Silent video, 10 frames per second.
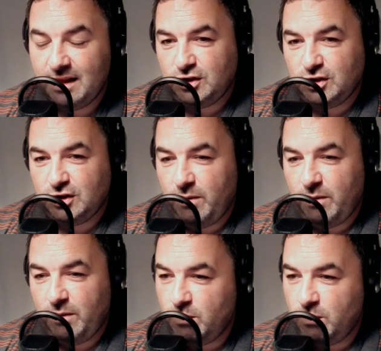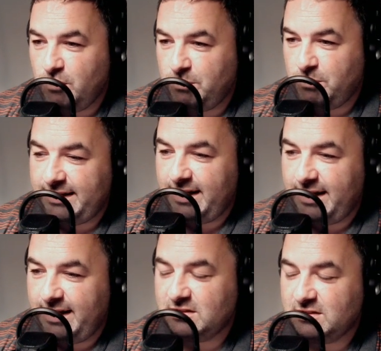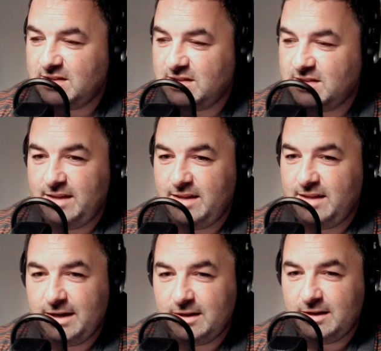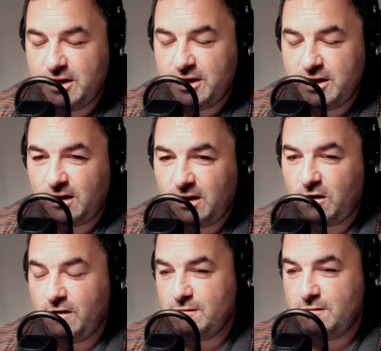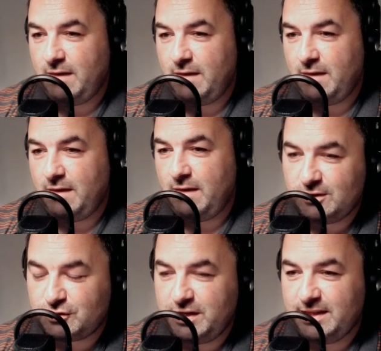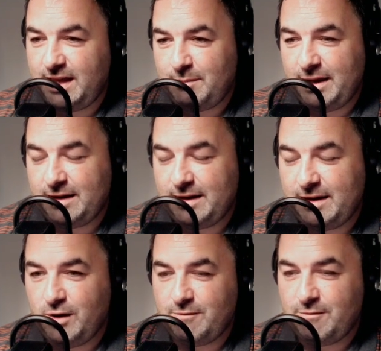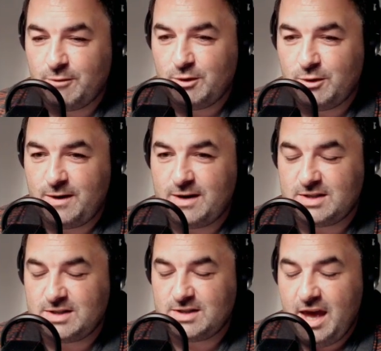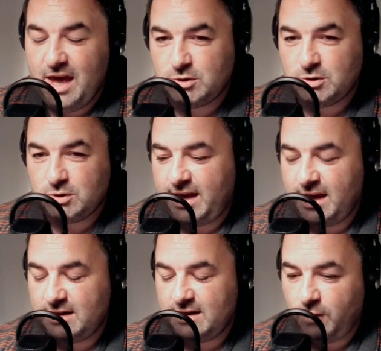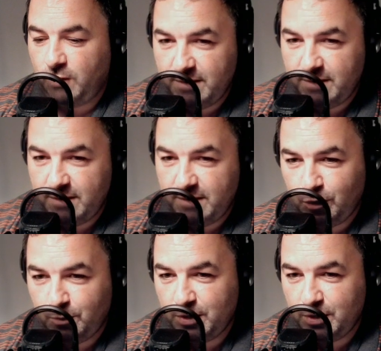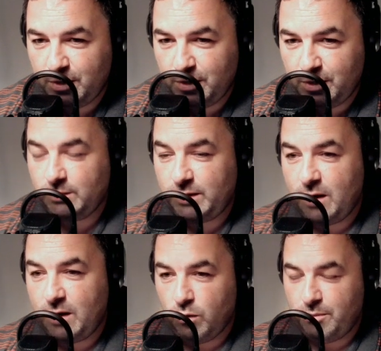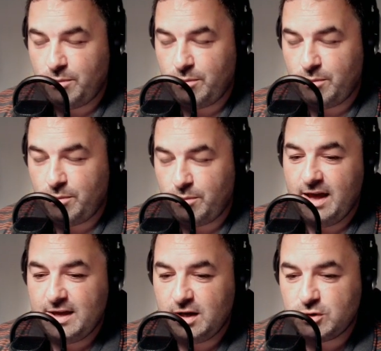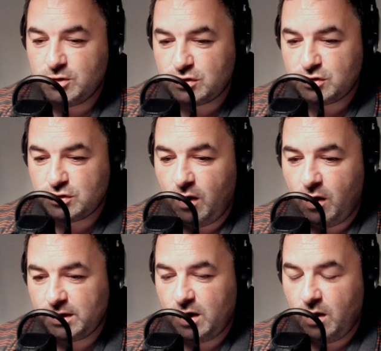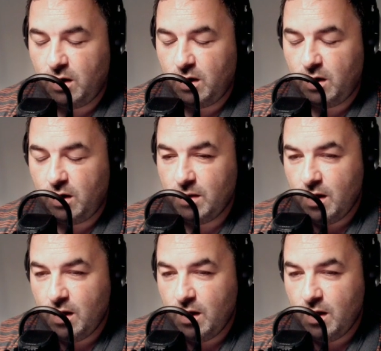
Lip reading: If you played early on the Saturday and they played at 3 o'clock, or if you played at 3 and they played at 5, or vice versa, it was a real case of, oh, we've gone 2 points clear, now they're 1 point clear. It just kept going and going and going.